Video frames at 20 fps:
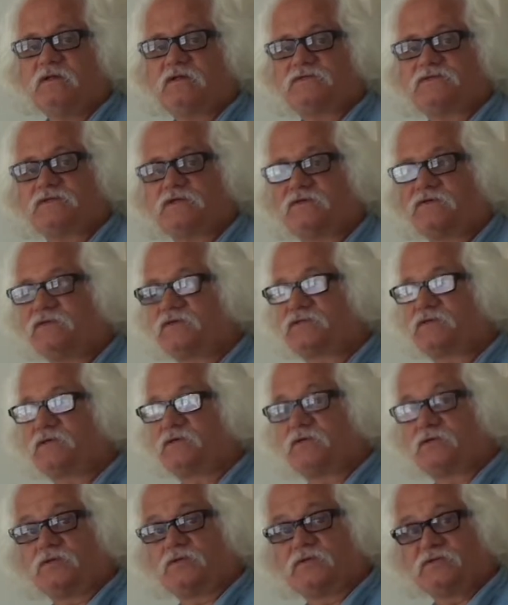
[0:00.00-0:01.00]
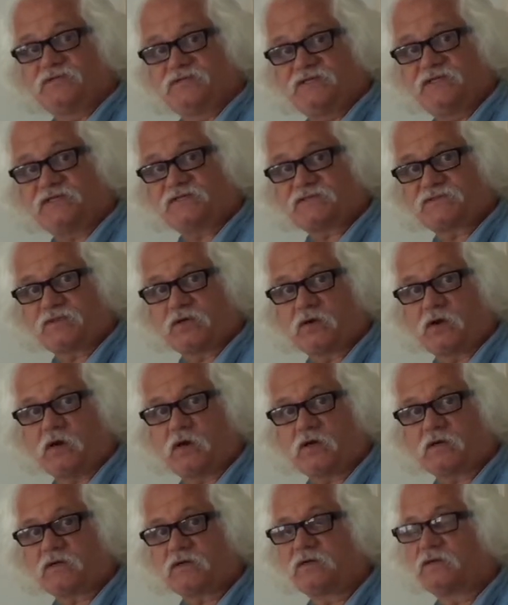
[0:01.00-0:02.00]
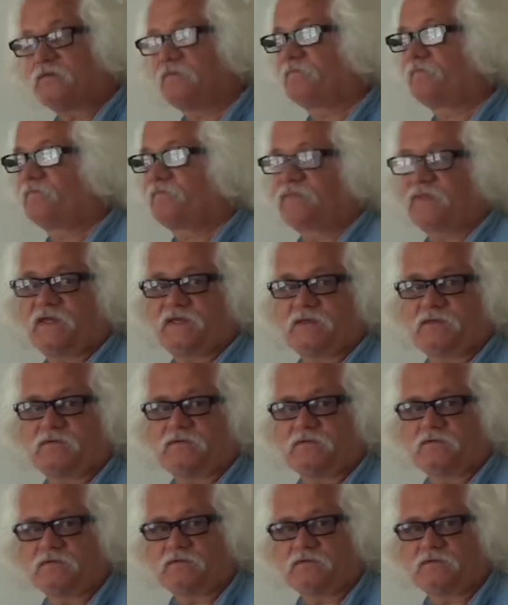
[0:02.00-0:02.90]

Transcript: So this concludes this talk. Thank you.